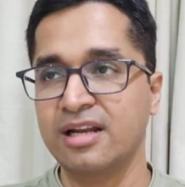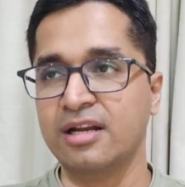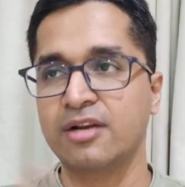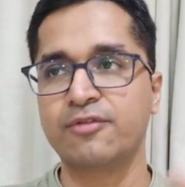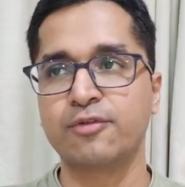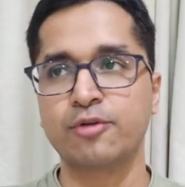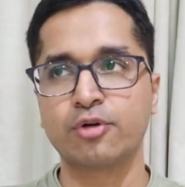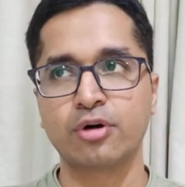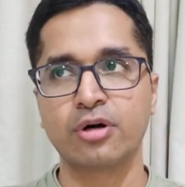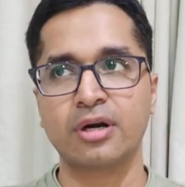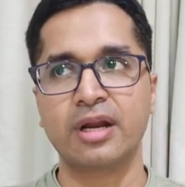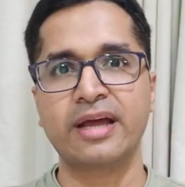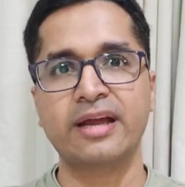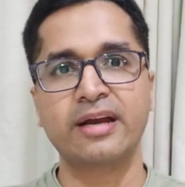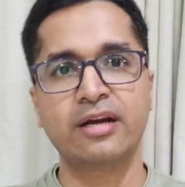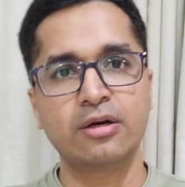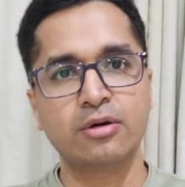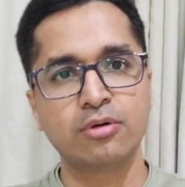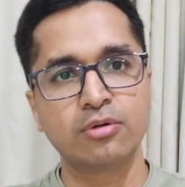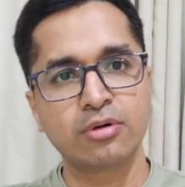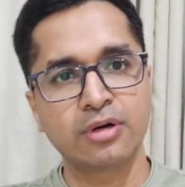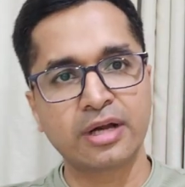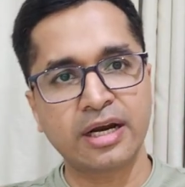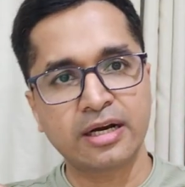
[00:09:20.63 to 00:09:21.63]
And if you would
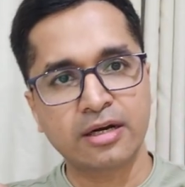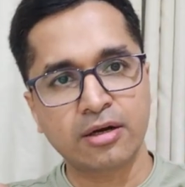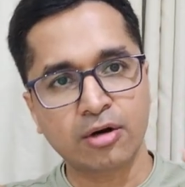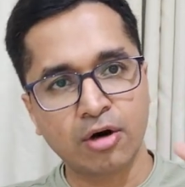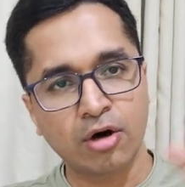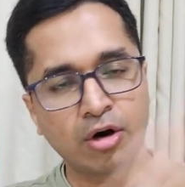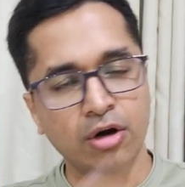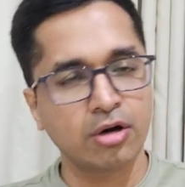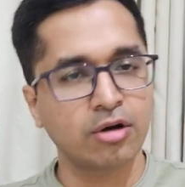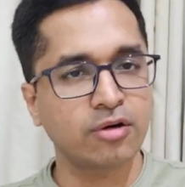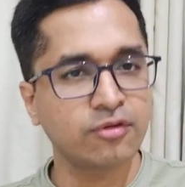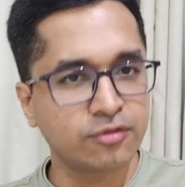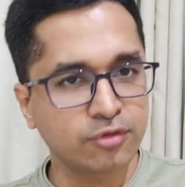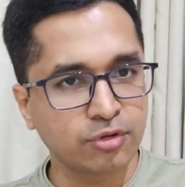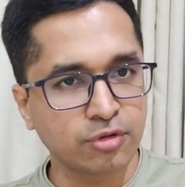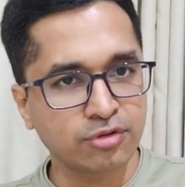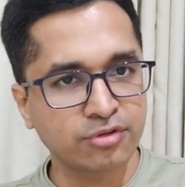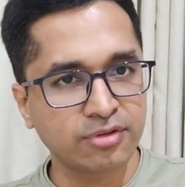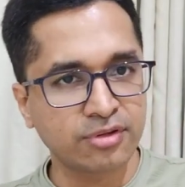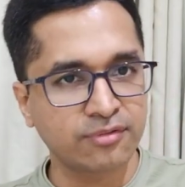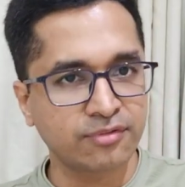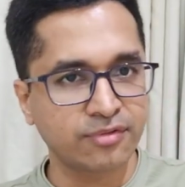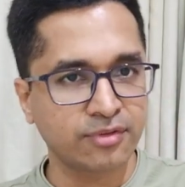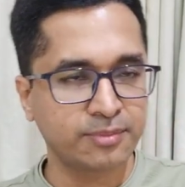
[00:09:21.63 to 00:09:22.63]
like to get all of
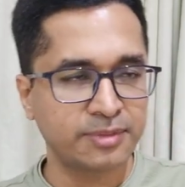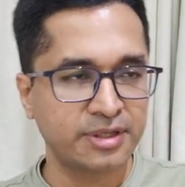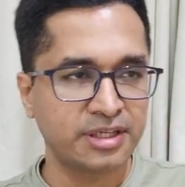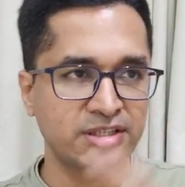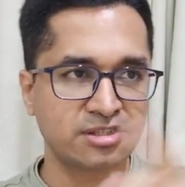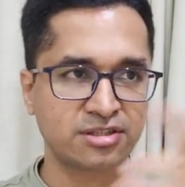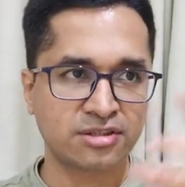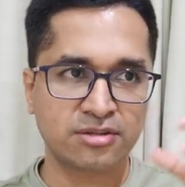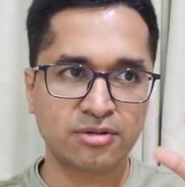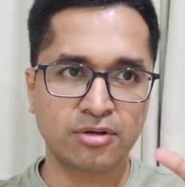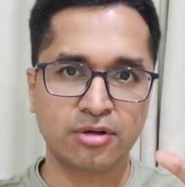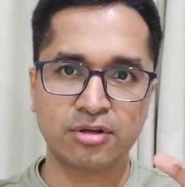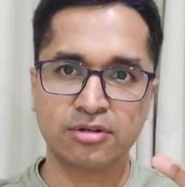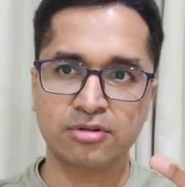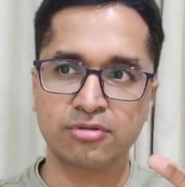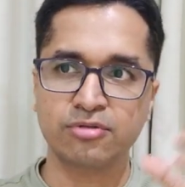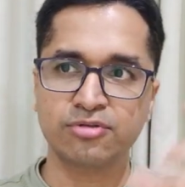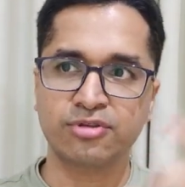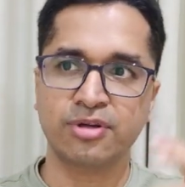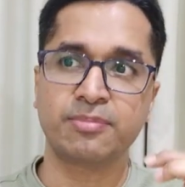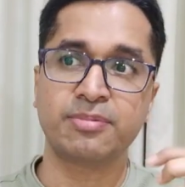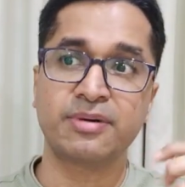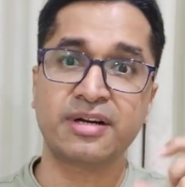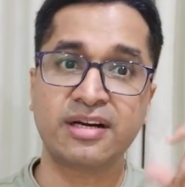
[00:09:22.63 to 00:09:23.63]
those information or
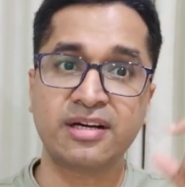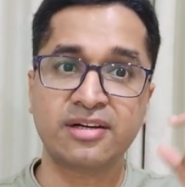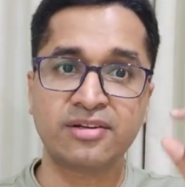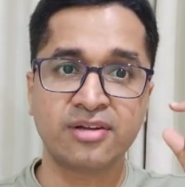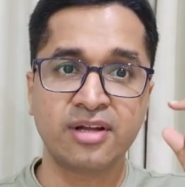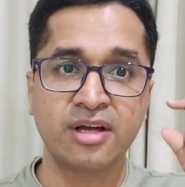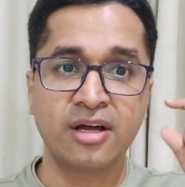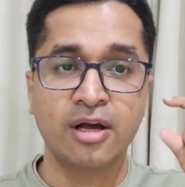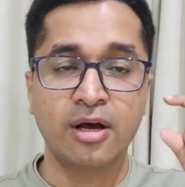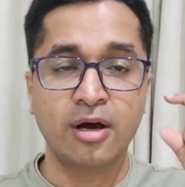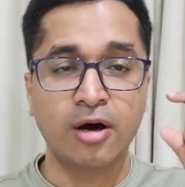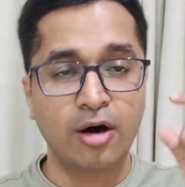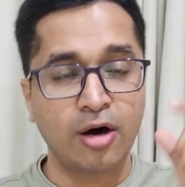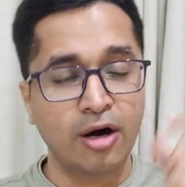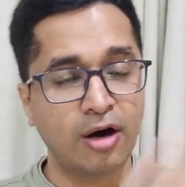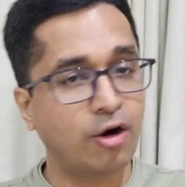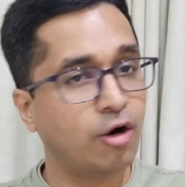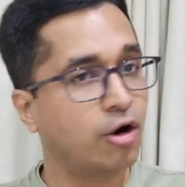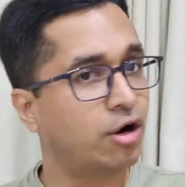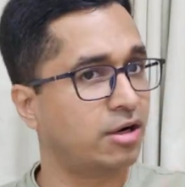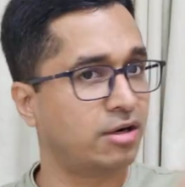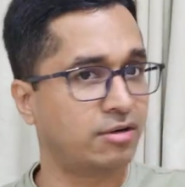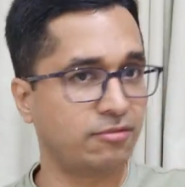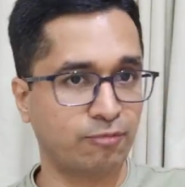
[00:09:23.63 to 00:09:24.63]
those updates
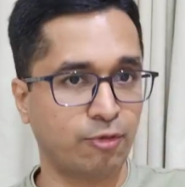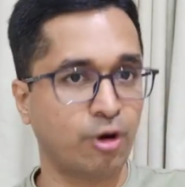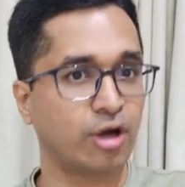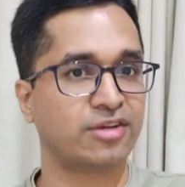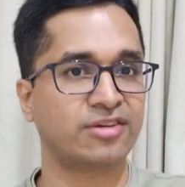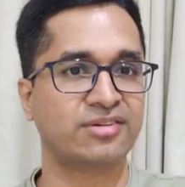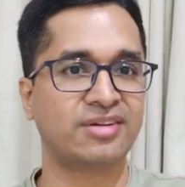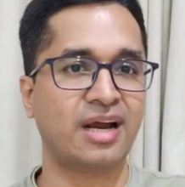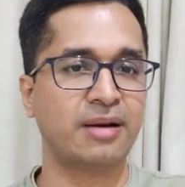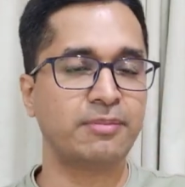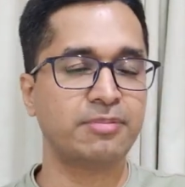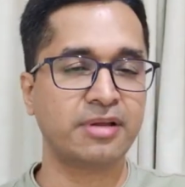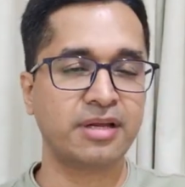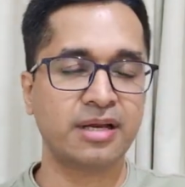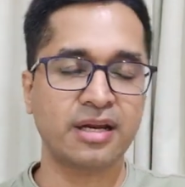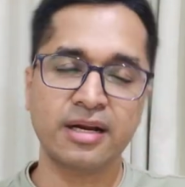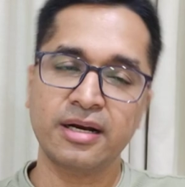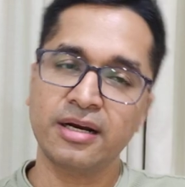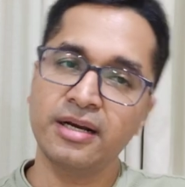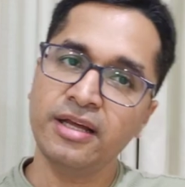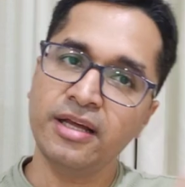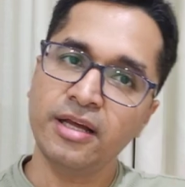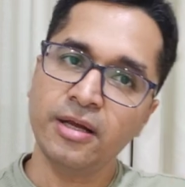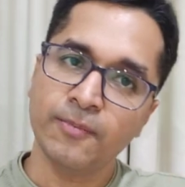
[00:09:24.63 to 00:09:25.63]
on WhatsApp
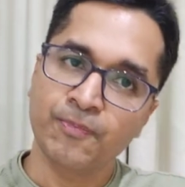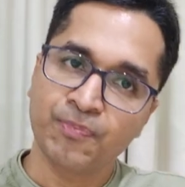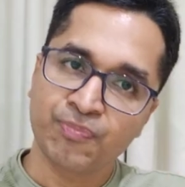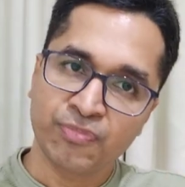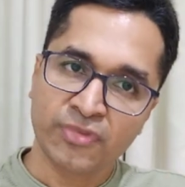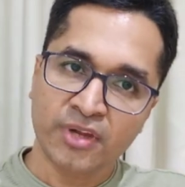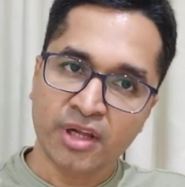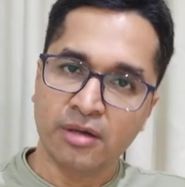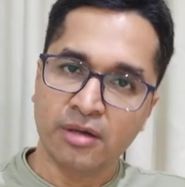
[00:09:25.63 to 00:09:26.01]
directly,